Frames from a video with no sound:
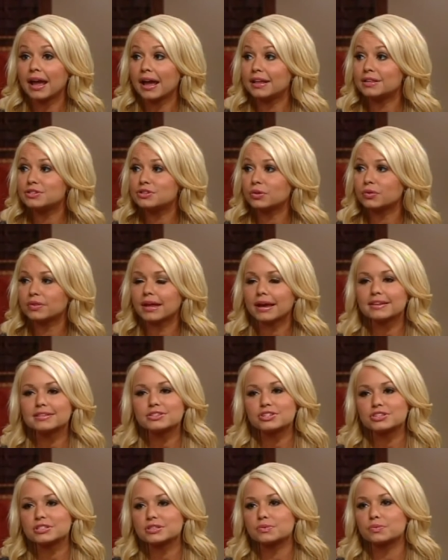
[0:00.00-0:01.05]
And so
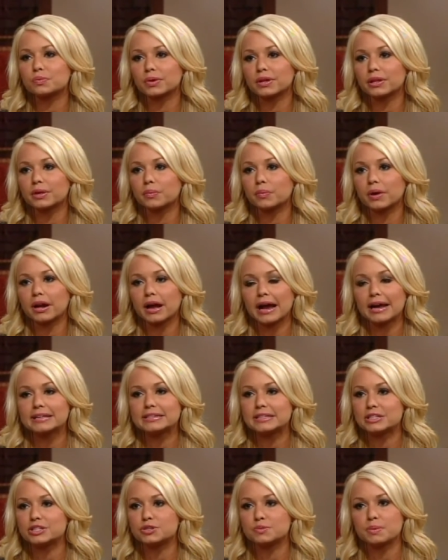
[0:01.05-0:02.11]
that's just really what I
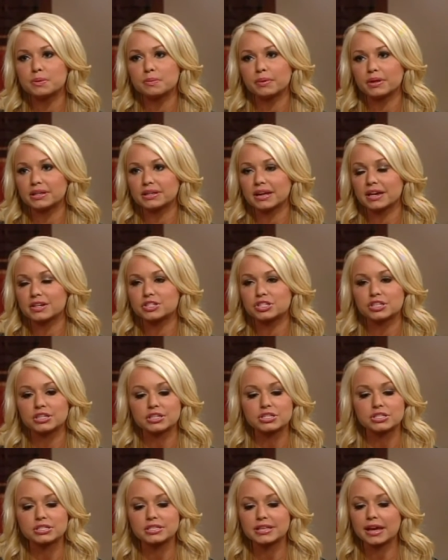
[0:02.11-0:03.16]
teach people at Dashing
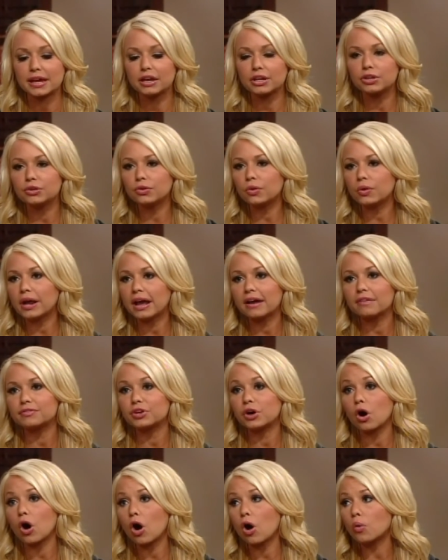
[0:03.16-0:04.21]
Dish is that you don't have
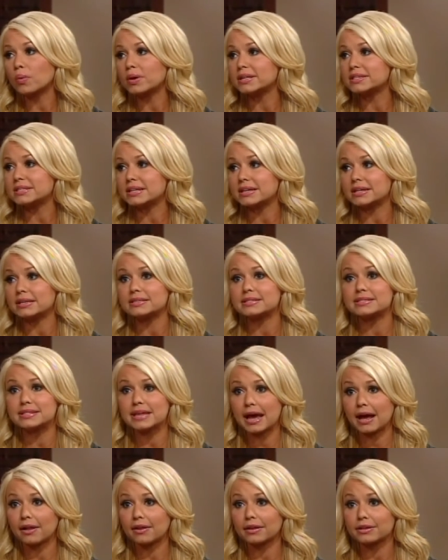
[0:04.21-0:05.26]
to always eat
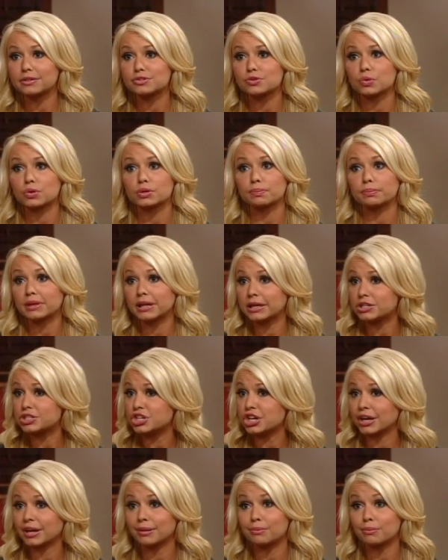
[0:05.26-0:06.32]
salads or plain
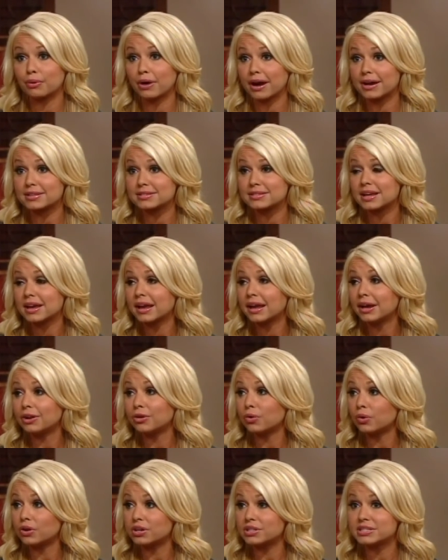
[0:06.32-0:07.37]
chicken breasts mm -hmm.
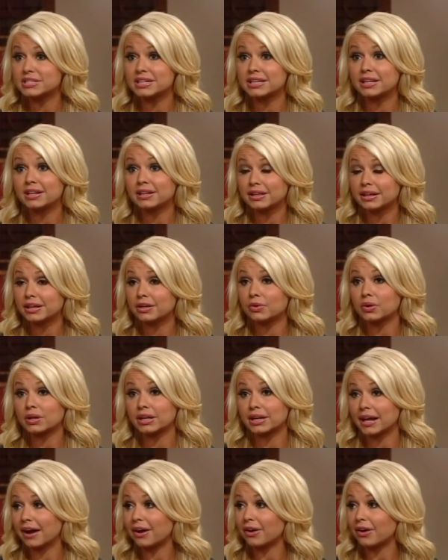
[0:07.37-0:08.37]
in order mm-hmm. to eat clean or eat